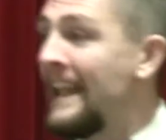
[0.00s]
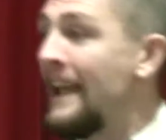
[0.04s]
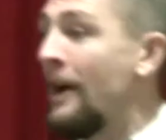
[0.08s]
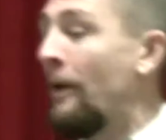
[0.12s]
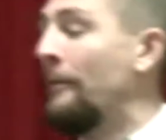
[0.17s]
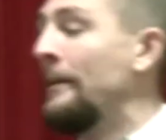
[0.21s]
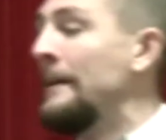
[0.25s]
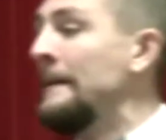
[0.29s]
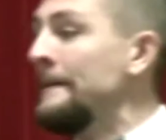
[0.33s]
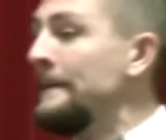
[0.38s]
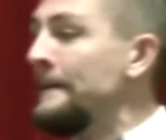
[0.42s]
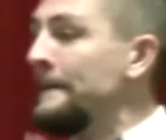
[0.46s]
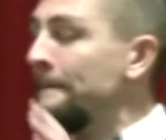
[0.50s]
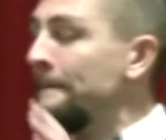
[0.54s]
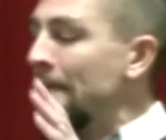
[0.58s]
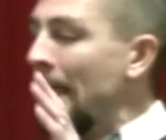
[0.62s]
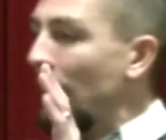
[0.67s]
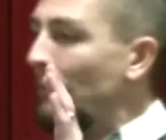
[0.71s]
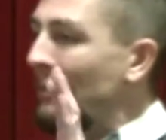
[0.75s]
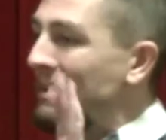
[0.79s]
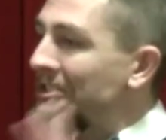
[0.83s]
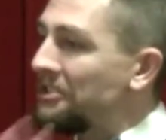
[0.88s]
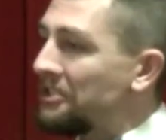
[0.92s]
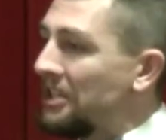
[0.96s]
Now,
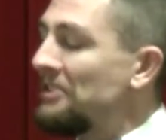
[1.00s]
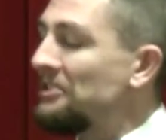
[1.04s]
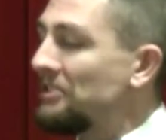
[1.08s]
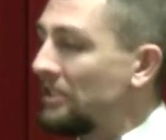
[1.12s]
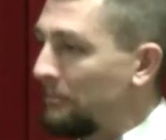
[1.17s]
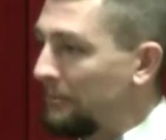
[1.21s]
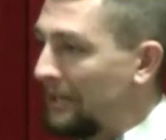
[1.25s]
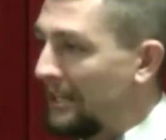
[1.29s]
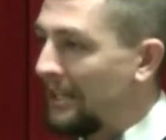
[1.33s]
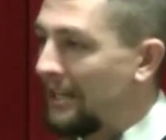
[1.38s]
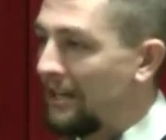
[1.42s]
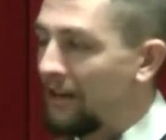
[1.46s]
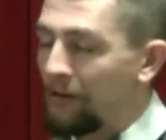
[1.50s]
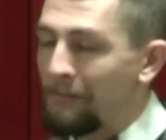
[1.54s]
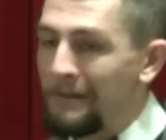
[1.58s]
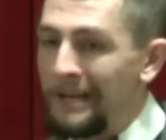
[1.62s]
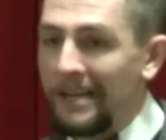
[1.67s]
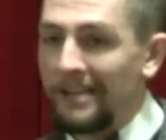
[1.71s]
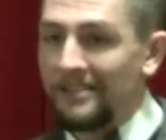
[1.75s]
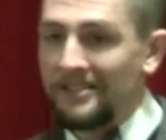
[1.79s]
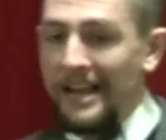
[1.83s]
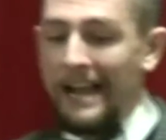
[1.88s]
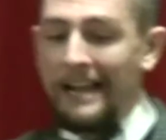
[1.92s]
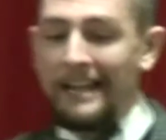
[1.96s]
I want to say something here
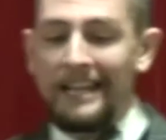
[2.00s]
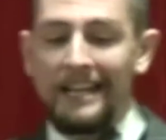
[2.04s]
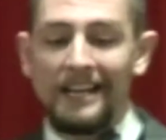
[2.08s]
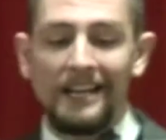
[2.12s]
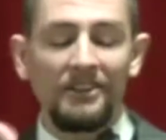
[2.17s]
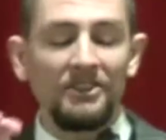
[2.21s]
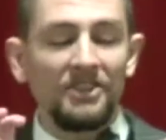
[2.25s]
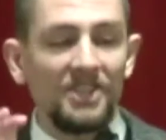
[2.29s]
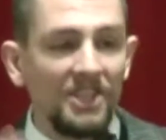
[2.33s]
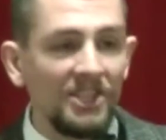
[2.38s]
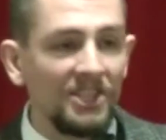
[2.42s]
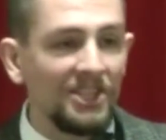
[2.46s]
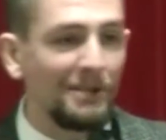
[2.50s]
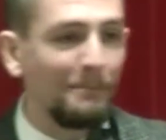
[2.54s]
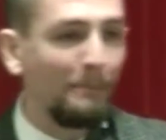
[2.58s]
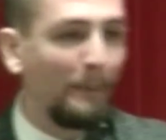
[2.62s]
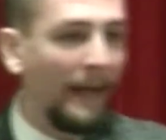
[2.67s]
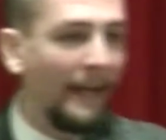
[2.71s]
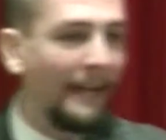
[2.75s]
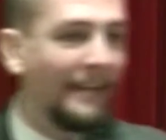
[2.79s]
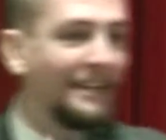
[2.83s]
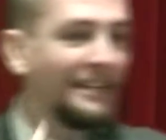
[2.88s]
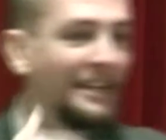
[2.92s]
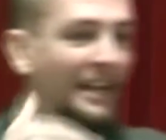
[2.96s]
because I can
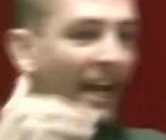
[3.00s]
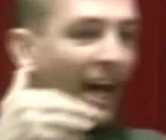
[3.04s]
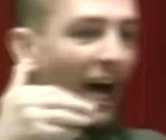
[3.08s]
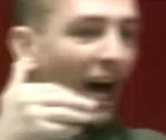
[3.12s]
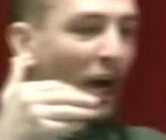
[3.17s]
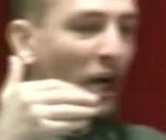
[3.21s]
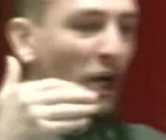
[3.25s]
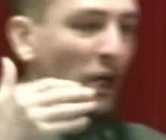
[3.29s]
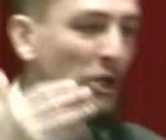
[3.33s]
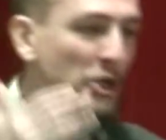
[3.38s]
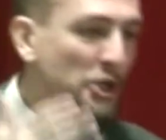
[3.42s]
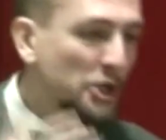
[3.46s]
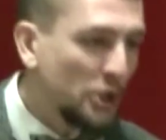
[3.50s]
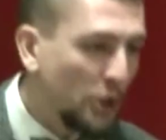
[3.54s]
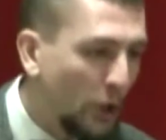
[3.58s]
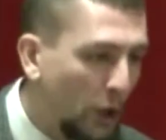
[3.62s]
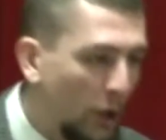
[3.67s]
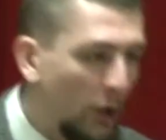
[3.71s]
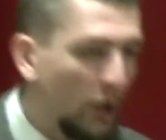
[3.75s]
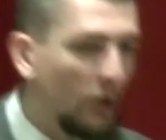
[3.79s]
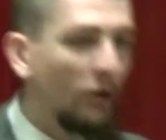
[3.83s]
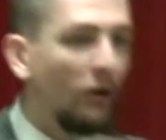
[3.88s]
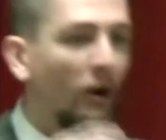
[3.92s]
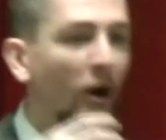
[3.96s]
anticipate a
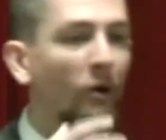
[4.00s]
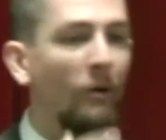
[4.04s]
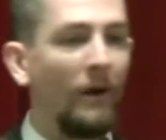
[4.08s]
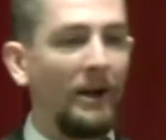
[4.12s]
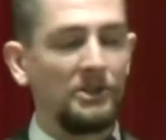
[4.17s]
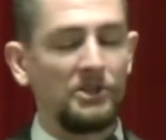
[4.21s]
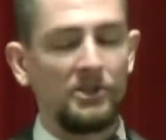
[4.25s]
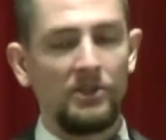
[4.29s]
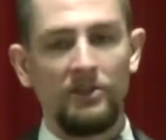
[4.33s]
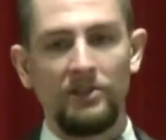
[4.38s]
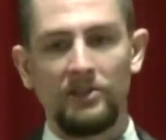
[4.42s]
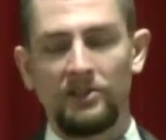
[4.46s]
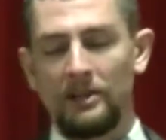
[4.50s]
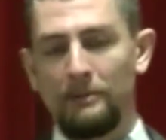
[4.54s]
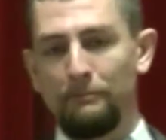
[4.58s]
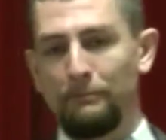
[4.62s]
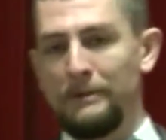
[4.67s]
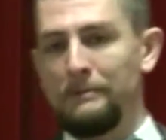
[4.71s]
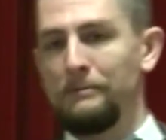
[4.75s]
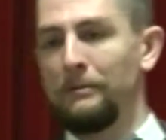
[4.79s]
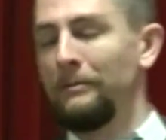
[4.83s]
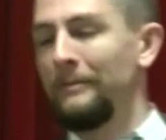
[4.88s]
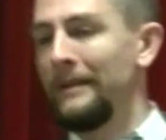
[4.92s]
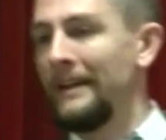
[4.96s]
concern or a question that some
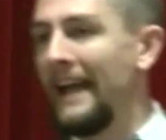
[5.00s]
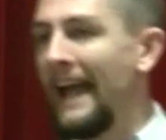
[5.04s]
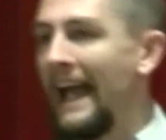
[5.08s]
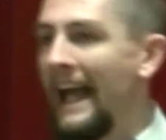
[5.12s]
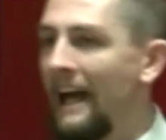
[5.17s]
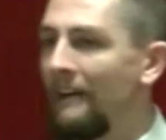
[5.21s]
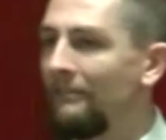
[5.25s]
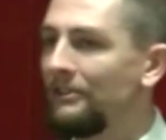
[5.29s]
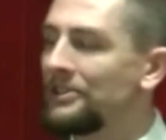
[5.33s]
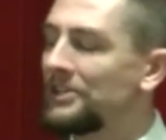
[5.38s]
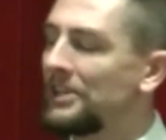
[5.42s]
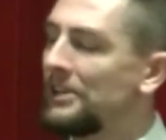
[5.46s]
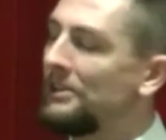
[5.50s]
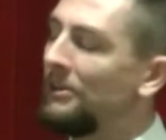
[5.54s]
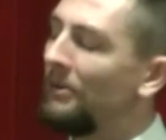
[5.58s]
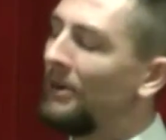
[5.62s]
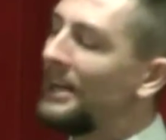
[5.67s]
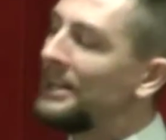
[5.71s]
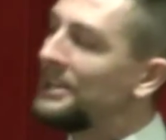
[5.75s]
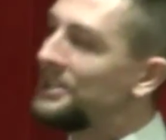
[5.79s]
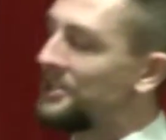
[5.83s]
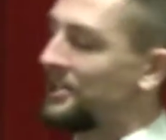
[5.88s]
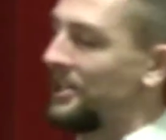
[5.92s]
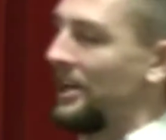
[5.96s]
people may have and say, no,
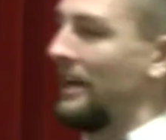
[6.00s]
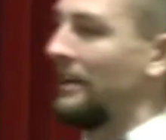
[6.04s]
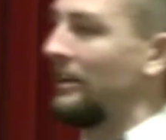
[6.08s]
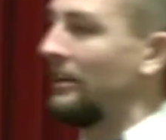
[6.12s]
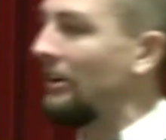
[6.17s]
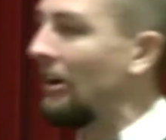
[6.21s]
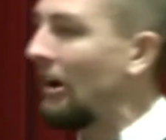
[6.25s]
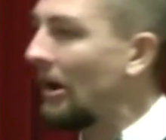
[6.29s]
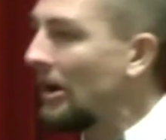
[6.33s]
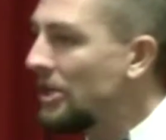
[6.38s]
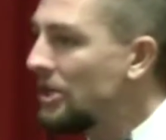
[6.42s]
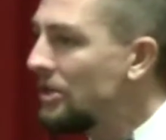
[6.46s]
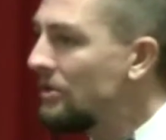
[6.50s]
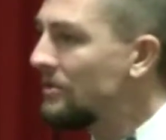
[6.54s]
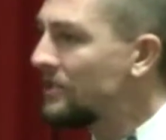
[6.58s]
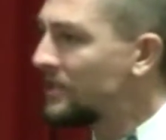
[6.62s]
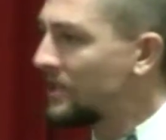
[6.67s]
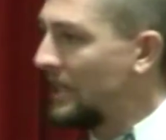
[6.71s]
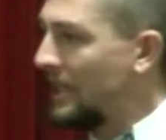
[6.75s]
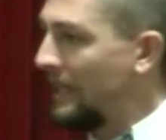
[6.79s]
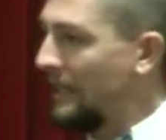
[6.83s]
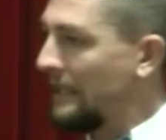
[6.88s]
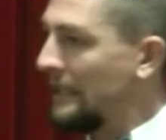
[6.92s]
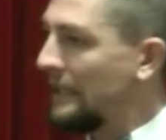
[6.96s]
wait a second, are you
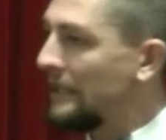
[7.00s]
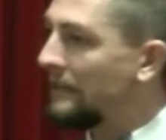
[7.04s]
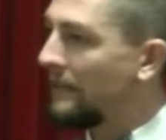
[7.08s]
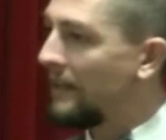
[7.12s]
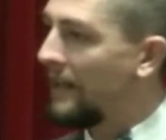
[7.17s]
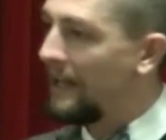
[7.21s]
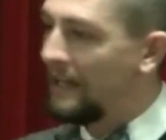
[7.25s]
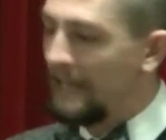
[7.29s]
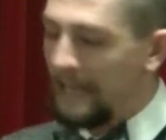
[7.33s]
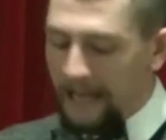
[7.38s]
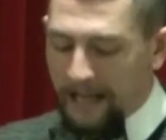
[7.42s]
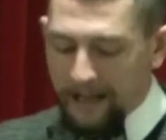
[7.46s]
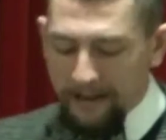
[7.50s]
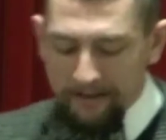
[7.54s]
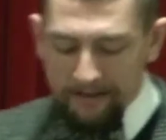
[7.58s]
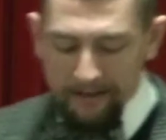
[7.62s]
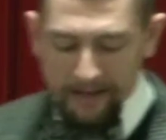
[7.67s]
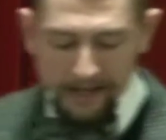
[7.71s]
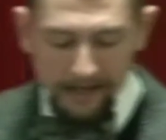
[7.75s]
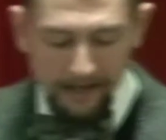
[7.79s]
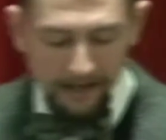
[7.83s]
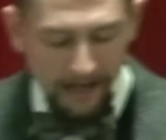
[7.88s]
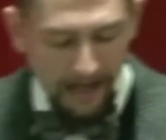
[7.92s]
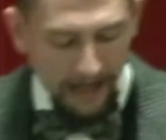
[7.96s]
saying that
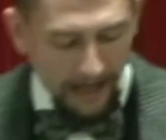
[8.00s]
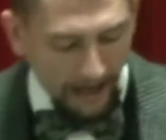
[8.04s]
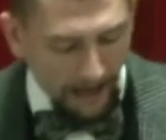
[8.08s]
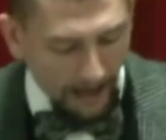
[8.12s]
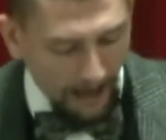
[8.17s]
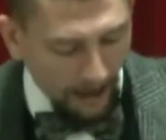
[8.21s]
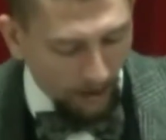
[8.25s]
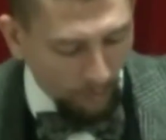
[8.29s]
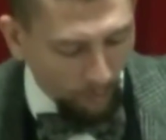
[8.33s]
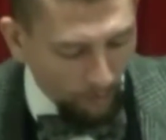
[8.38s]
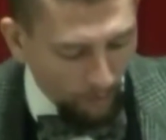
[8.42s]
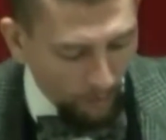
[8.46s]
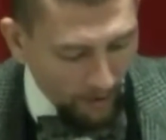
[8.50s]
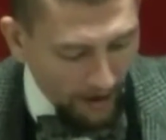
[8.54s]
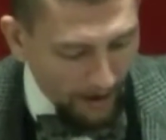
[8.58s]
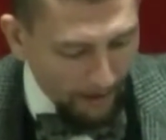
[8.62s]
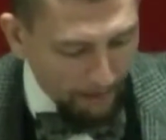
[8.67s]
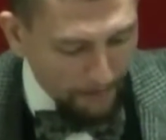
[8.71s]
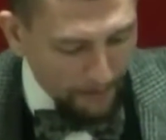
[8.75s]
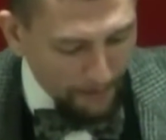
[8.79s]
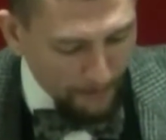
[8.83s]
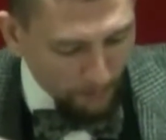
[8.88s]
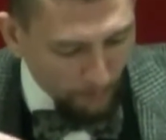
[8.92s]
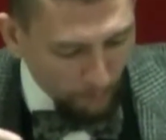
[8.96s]
then uh,
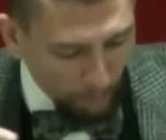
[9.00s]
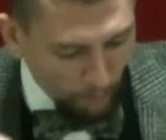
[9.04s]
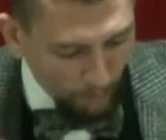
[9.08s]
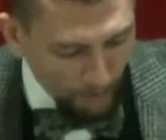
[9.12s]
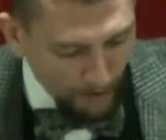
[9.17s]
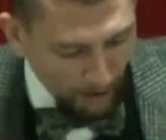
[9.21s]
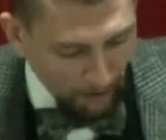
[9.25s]
uh,